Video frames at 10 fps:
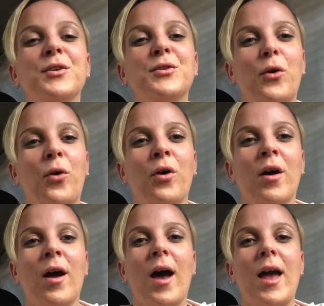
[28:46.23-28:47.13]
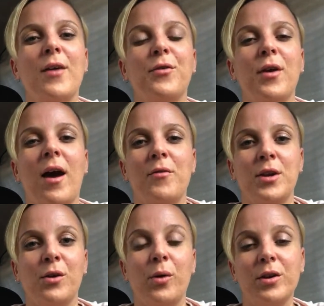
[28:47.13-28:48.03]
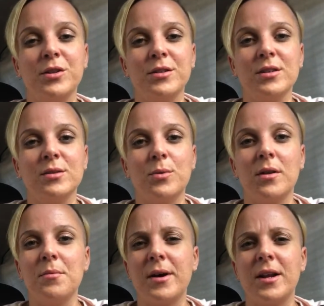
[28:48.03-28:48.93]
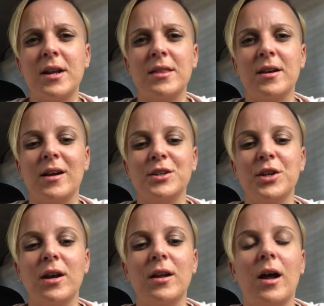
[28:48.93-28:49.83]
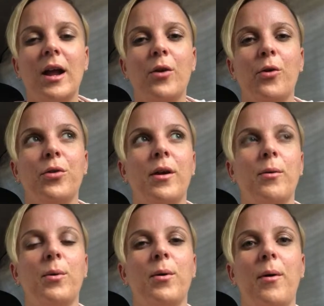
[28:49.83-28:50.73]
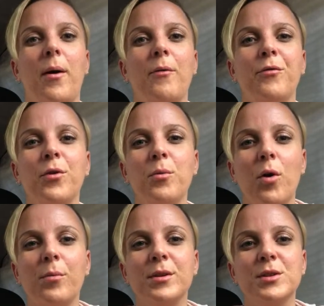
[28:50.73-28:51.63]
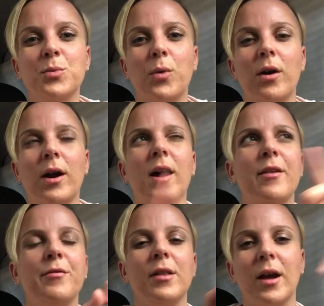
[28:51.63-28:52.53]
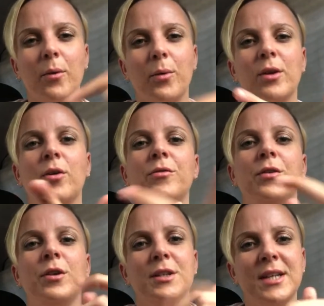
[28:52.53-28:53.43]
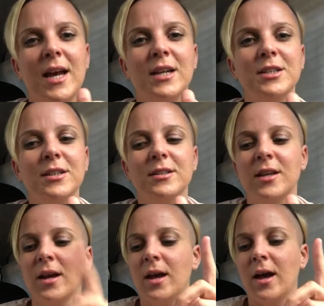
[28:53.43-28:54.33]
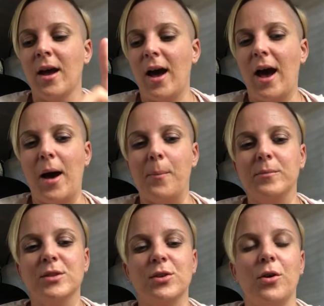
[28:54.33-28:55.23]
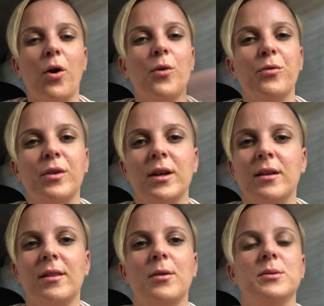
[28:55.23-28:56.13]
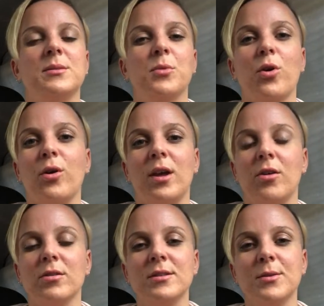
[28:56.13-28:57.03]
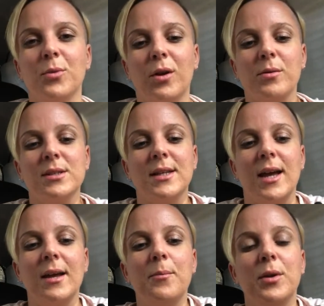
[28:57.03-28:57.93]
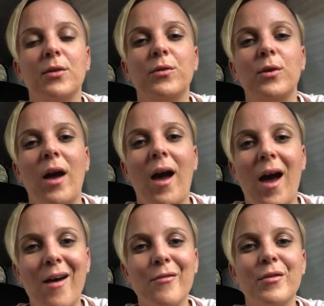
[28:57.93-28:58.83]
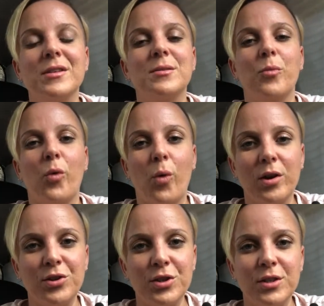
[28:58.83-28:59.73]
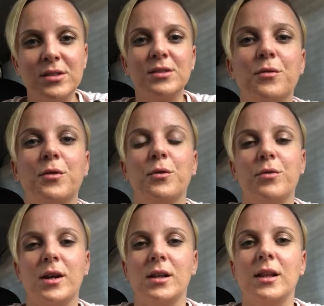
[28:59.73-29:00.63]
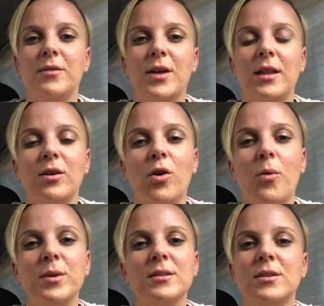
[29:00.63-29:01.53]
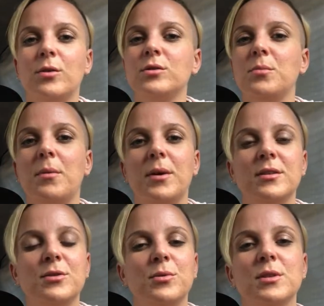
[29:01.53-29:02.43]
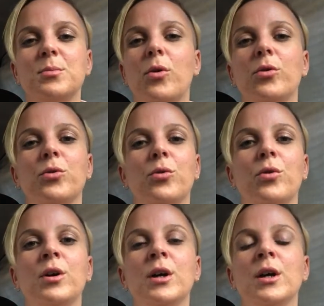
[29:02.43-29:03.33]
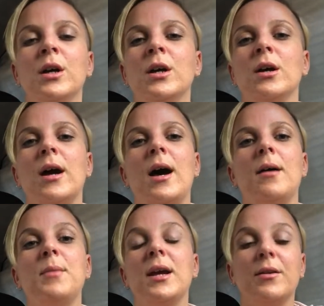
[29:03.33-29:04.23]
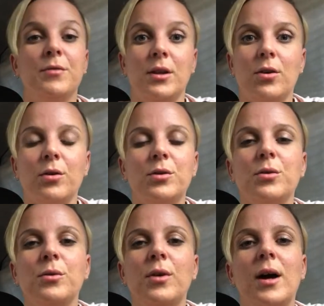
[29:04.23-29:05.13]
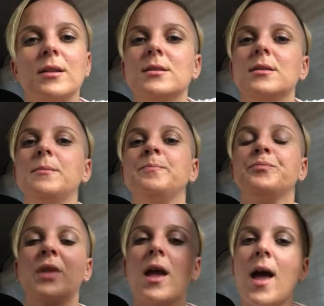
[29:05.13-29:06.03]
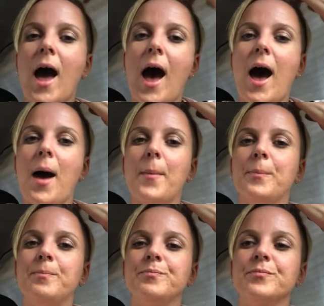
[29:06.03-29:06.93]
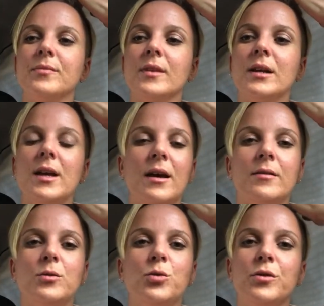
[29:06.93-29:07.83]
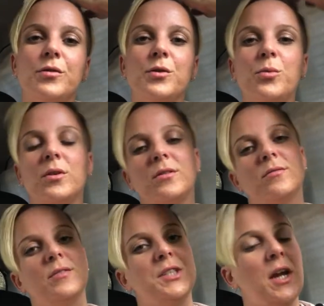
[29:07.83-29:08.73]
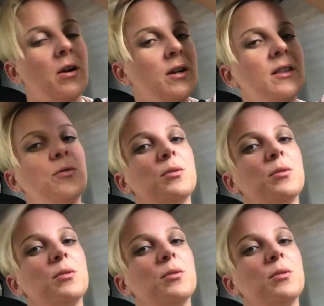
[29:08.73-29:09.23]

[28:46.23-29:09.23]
So if you have any questions as well about anything I shared, I know there were a few moments where I kind of felt like I went off on a tangent. So hopefully there was some coherence in what I was saying. But if you have some questions, feel free to leave that in the comments. I'll do my best to respond or make a video to answer them. Yeah, or if you want to share anything with